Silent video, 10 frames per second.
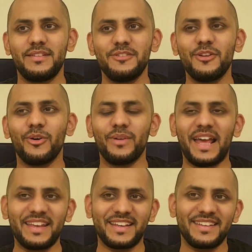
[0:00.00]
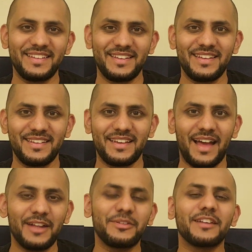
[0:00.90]
I
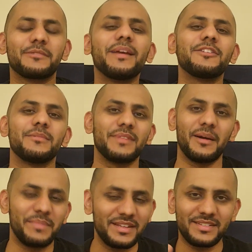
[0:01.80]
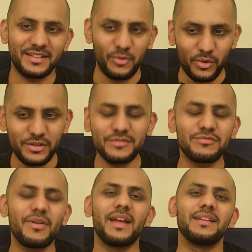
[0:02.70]
had to explain to him that basically what
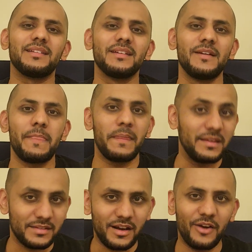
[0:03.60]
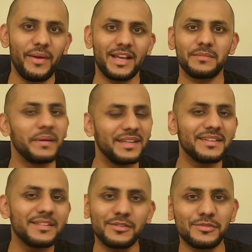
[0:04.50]
you've read is correct, but it
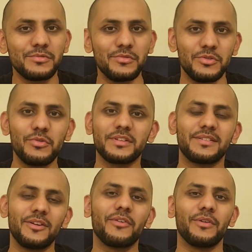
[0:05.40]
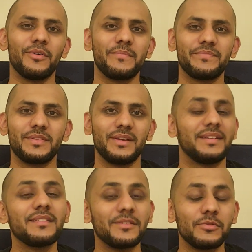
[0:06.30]
doesn't suit your scenario. It
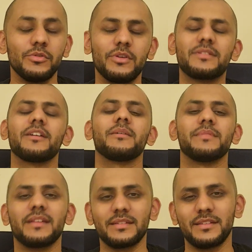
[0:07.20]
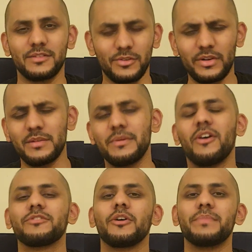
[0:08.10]
doesn't suit your circumstances. So going a bit
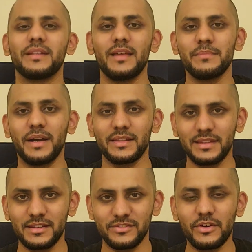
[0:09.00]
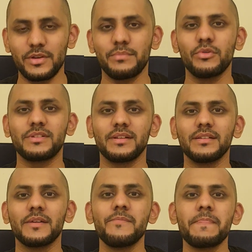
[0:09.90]
off topic there, but I think it's very important,